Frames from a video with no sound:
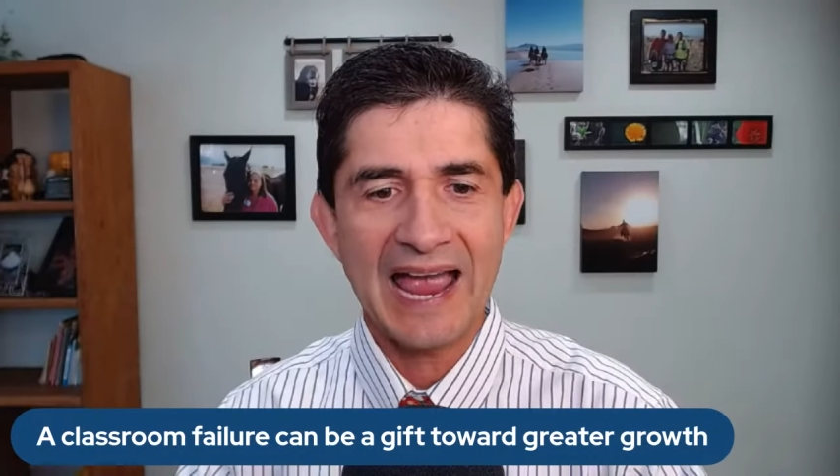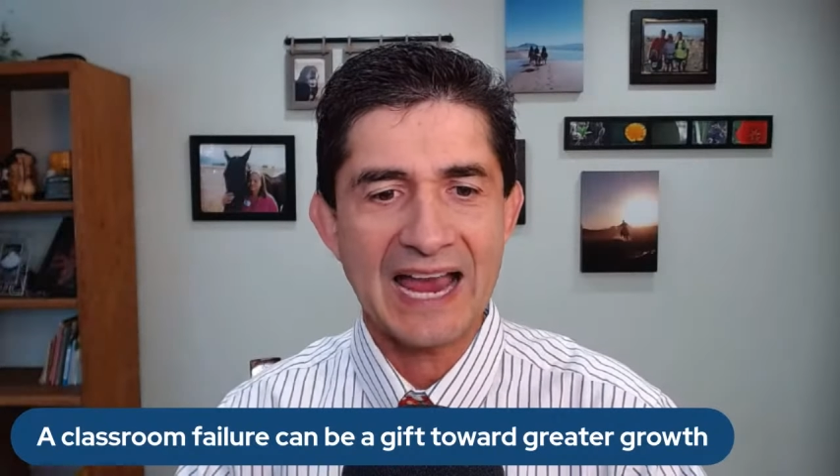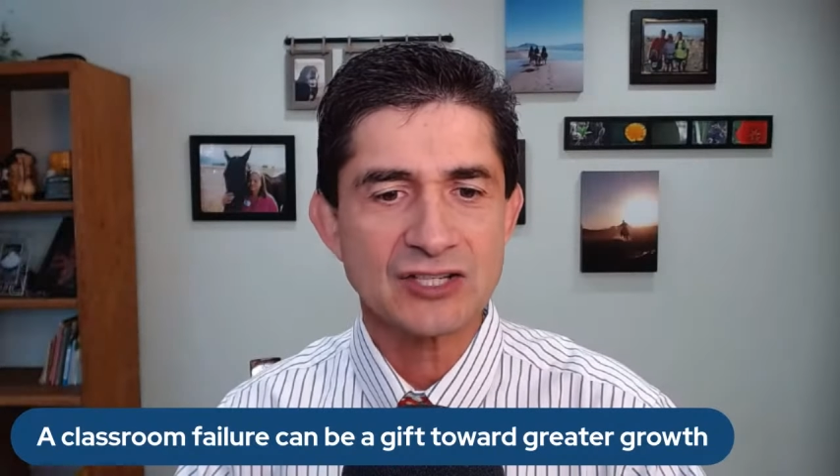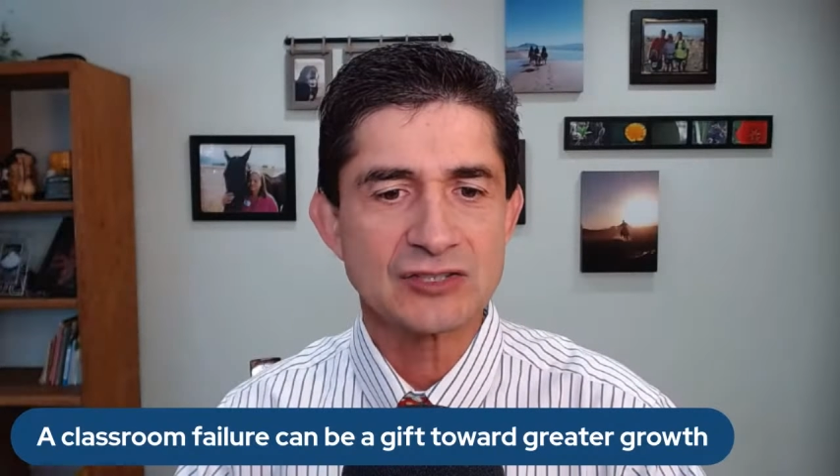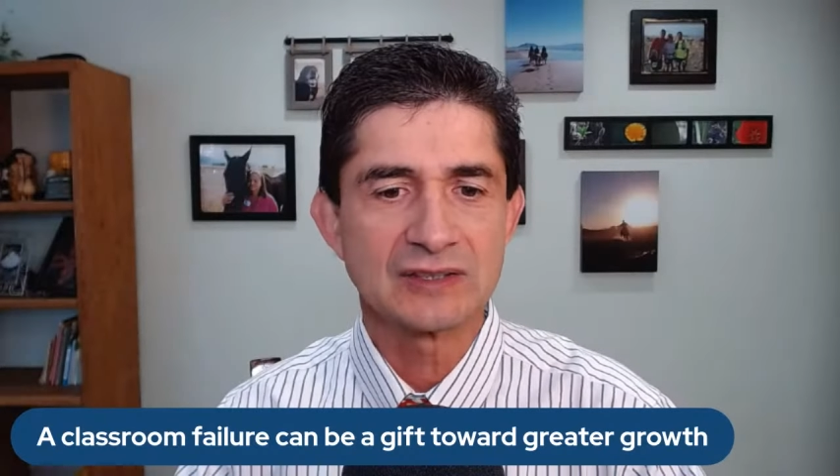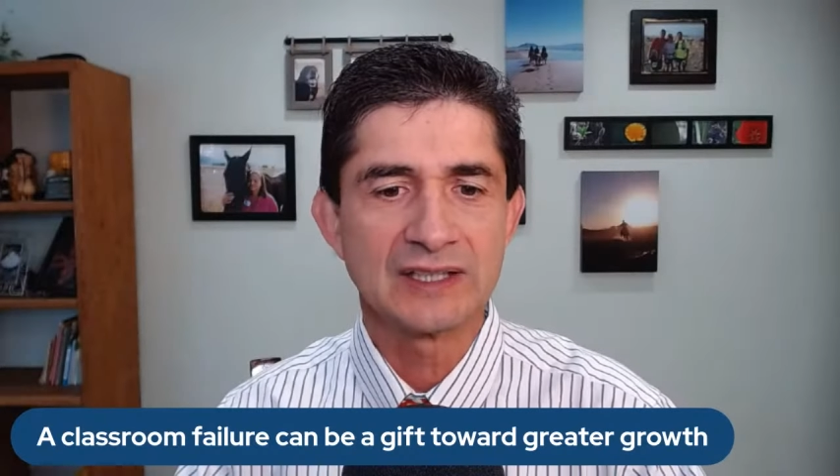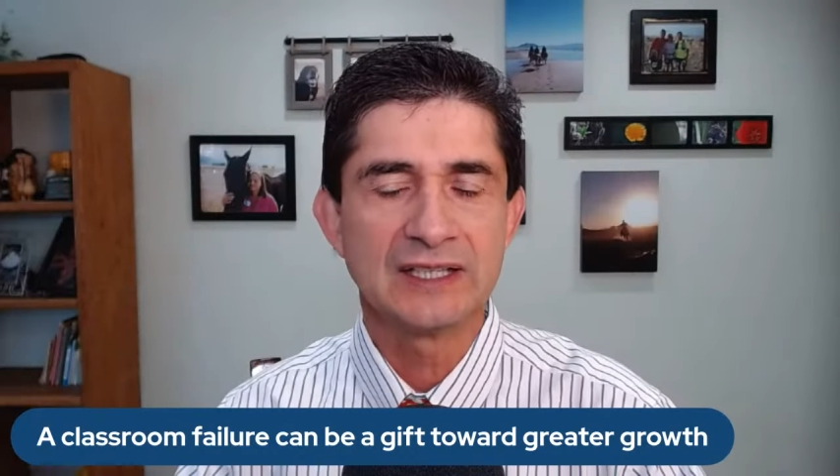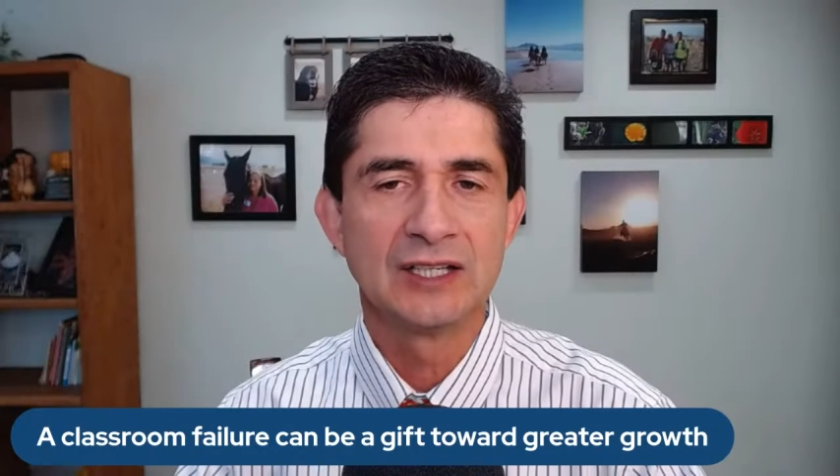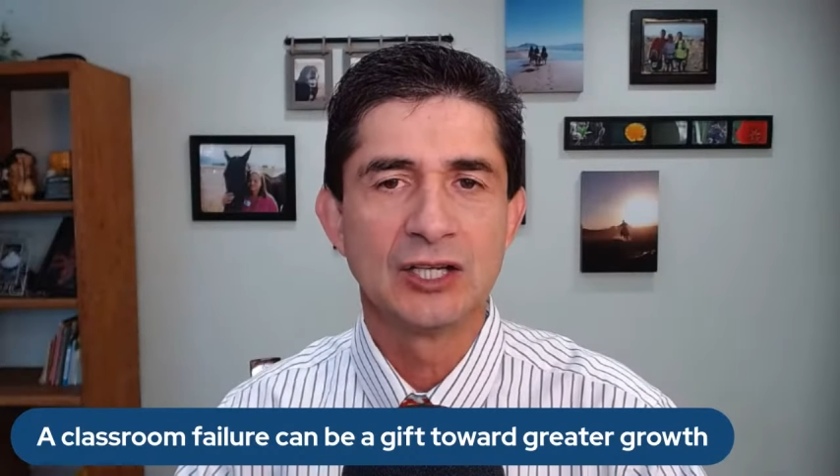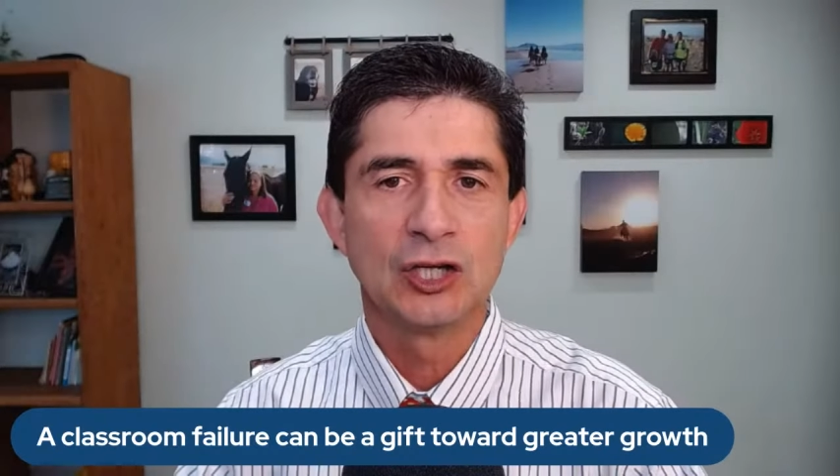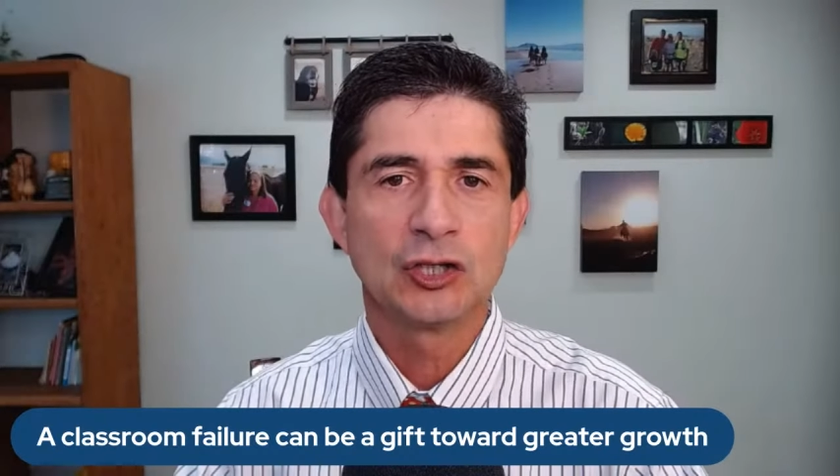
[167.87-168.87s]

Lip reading: actually